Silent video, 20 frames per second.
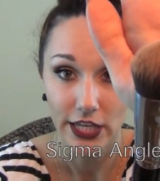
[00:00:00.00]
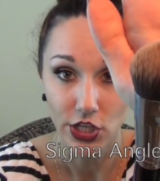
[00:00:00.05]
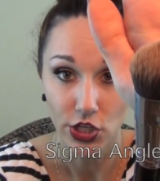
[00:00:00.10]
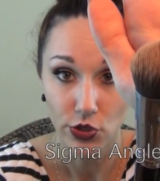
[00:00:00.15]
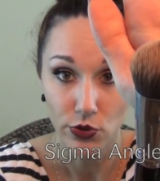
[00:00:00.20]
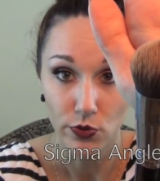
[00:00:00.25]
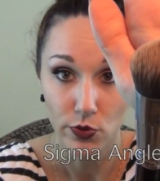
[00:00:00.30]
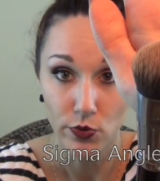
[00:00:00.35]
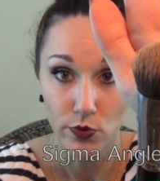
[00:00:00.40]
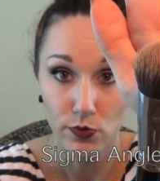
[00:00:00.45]

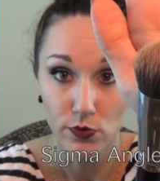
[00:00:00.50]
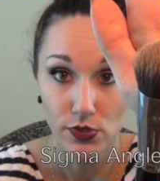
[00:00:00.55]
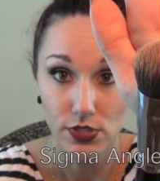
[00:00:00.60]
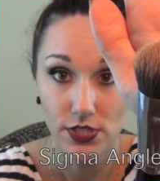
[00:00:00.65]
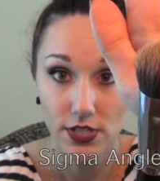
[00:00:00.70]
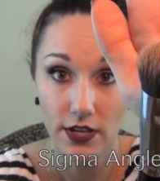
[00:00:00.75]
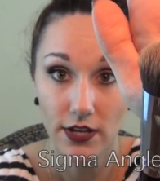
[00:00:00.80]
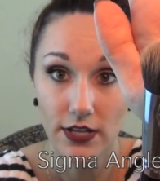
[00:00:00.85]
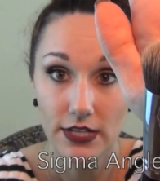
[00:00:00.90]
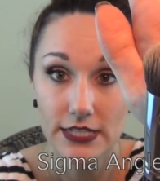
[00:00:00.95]

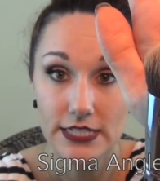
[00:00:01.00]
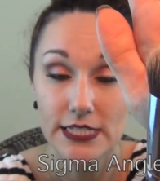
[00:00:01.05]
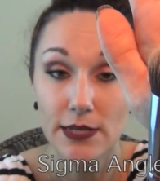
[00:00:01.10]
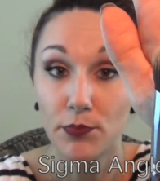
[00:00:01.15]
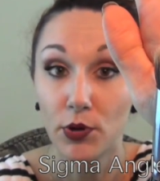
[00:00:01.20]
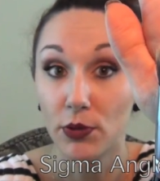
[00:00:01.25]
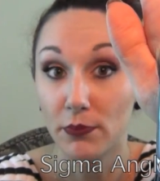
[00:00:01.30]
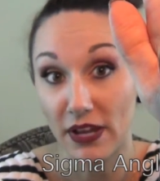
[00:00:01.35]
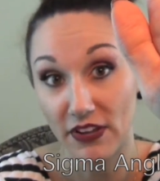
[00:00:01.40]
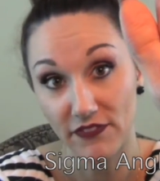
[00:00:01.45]
use to
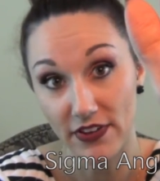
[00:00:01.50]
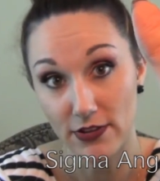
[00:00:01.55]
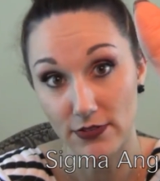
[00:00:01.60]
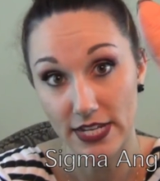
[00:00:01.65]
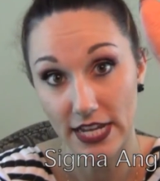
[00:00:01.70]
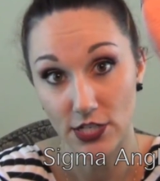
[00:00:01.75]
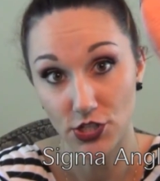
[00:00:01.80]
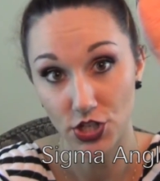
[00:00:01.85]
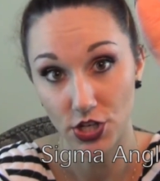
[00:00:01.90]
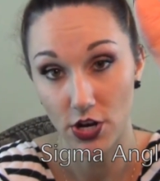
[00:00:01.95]
put my
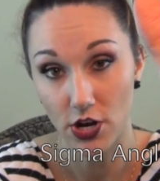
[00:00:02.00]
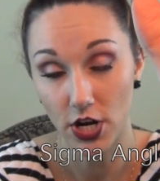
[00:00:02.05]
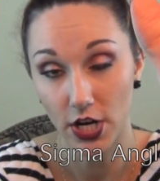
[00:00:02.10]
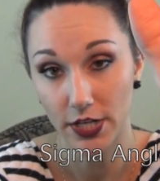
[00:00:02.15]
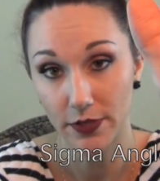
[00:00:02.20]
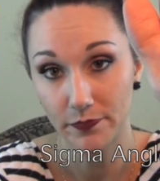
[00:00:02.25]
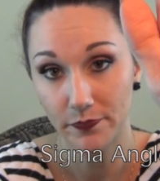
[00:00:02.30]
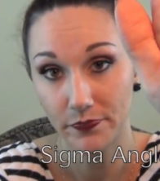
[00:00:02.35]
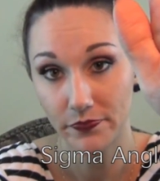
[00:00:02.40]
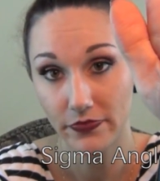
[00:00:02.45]
foundation
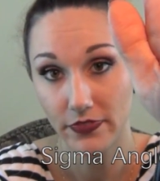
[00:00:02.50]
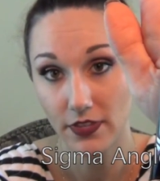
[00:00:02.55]
on.